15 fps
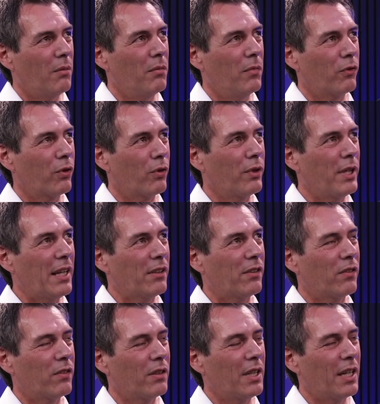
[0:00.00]
So
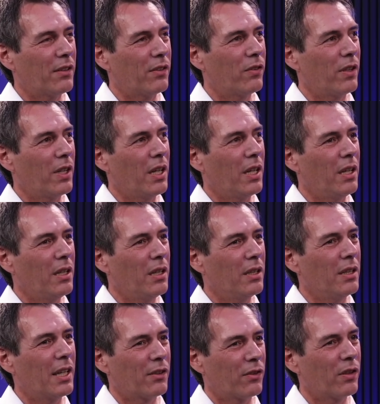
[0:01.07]
that's
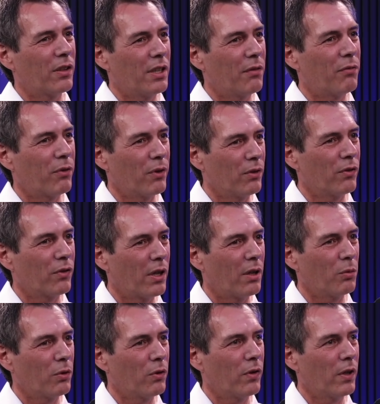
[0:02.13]
a difference, I
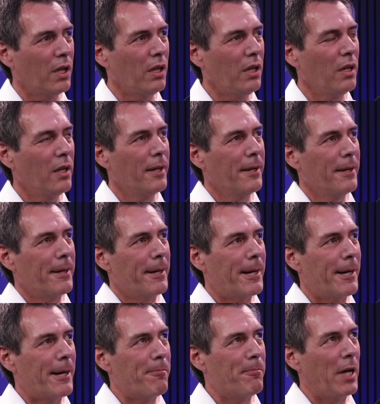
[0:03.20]
would say.
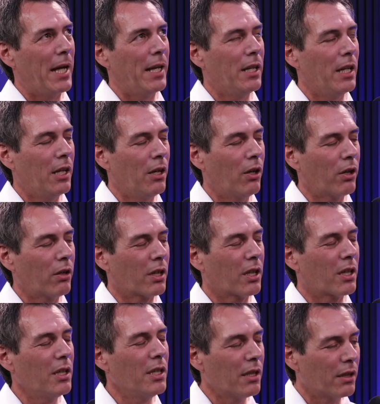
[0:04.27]
And another
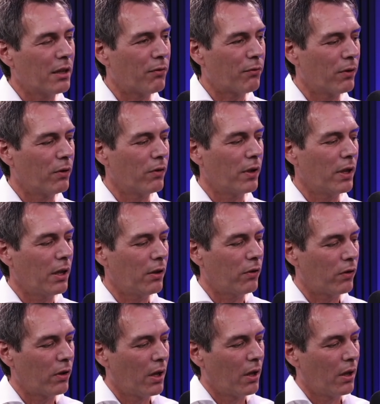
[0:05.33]
clear difference
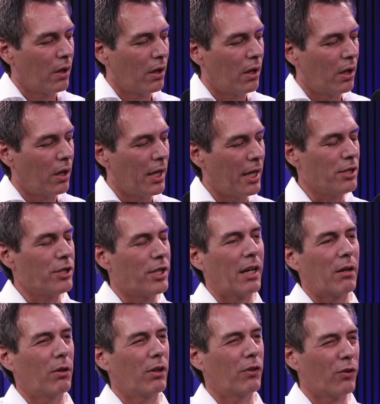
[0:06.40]
is in
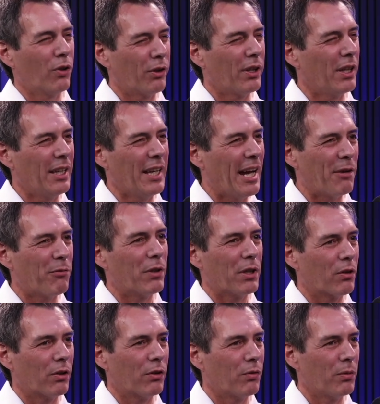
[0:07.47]
general. It's not in every
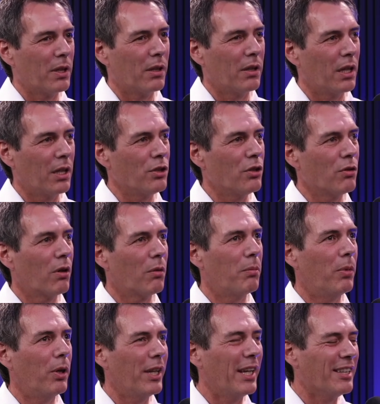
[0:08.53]
country in Europe,
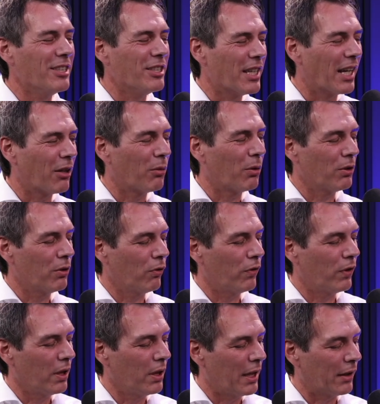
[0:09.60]
but in general, you
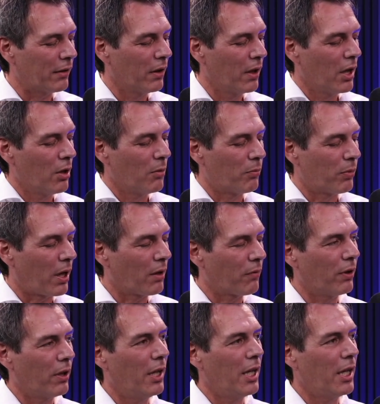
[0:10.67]
see that
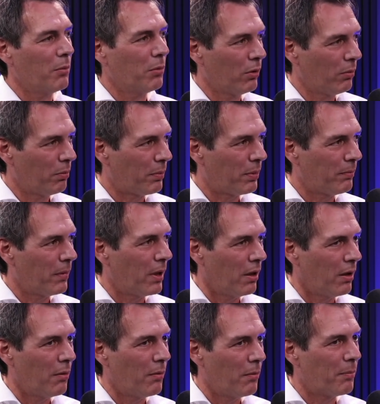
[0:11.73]
private label
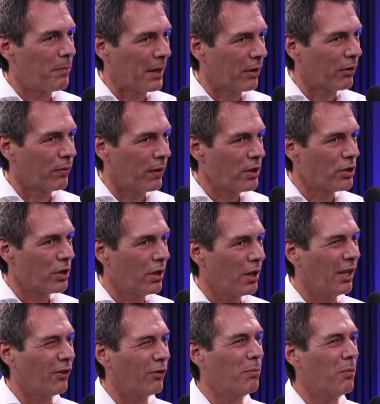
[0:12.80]
penetration
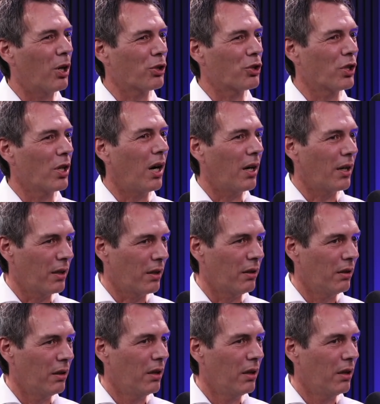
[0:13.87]
is much higher,